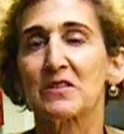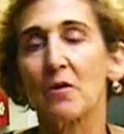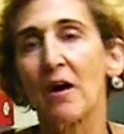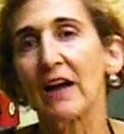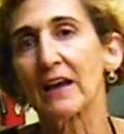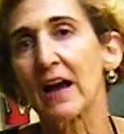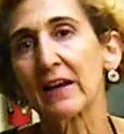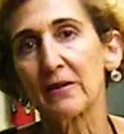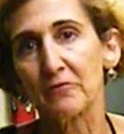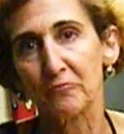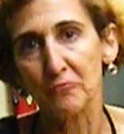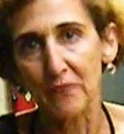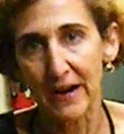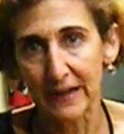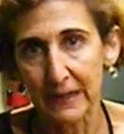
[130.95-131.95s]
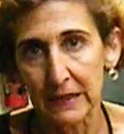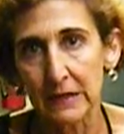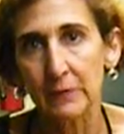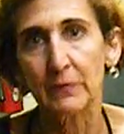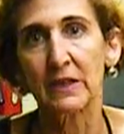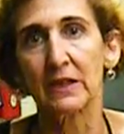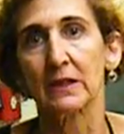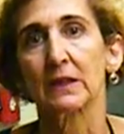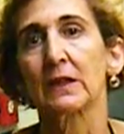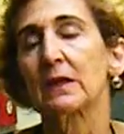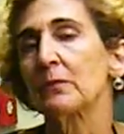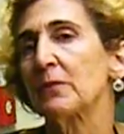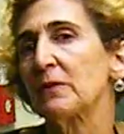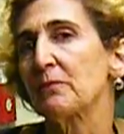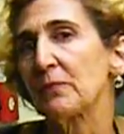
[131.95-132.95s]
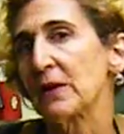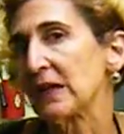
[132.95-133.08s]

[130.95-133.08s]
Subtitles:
So I kind of reined him in a little bit,